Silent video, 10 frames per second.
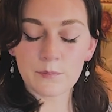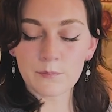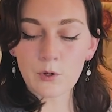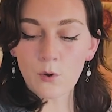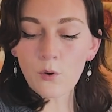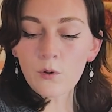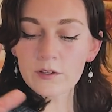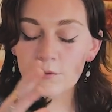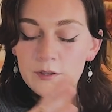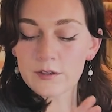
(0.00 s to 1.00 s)
goal
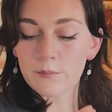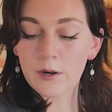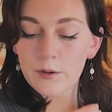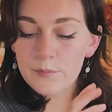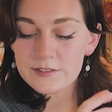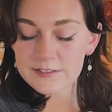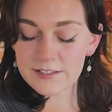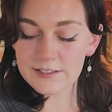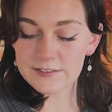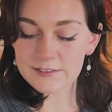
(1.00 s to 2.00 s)
and what their purpose
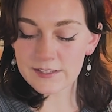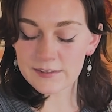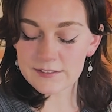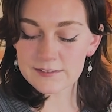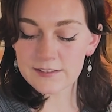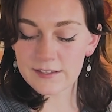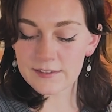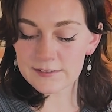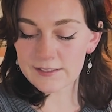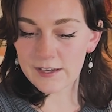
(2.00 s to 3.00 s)
is in
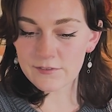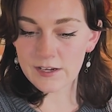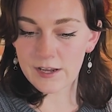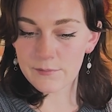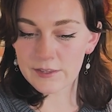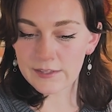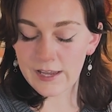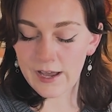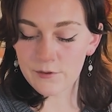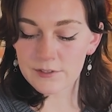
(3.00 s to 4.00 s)
this lifetime that they
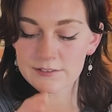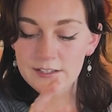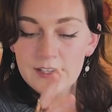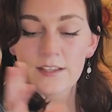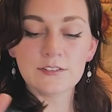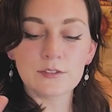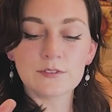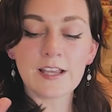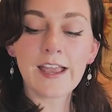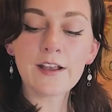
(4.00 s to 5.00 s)
had was to
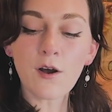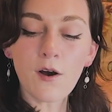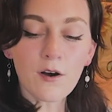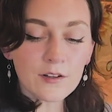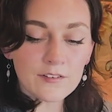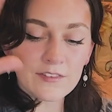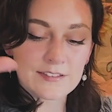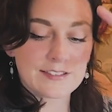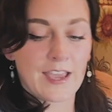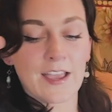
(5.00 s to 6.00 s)
take all of
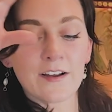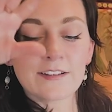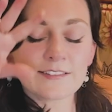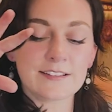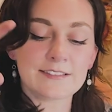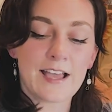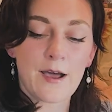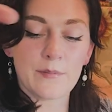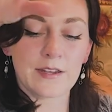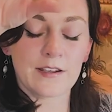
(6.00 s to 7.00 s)
this chaos that's
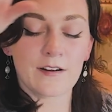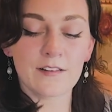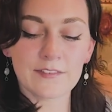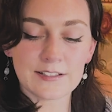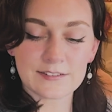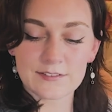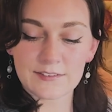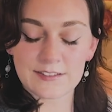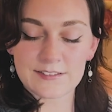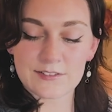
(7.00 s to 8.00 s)
happening and all of these
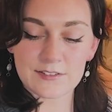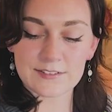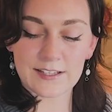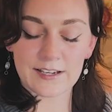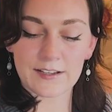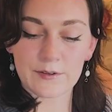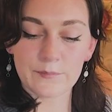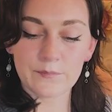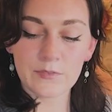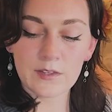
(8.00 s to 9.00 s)
just
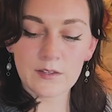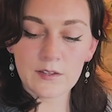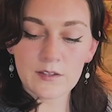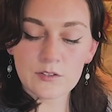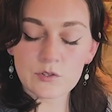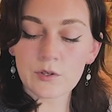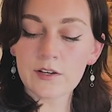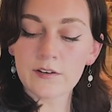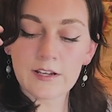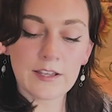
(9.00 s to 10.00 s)

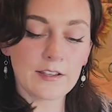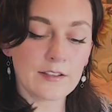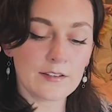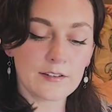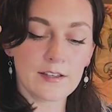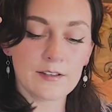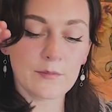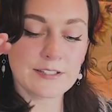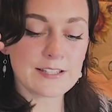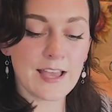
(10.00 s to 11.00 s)
triggering
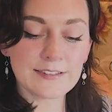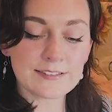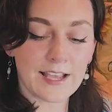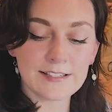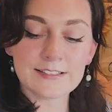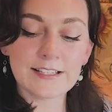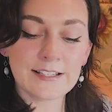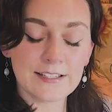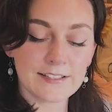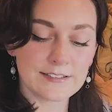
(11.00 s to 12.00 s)
intense
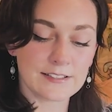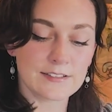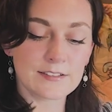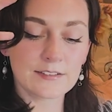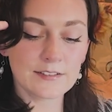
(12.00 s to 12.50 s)
ideas and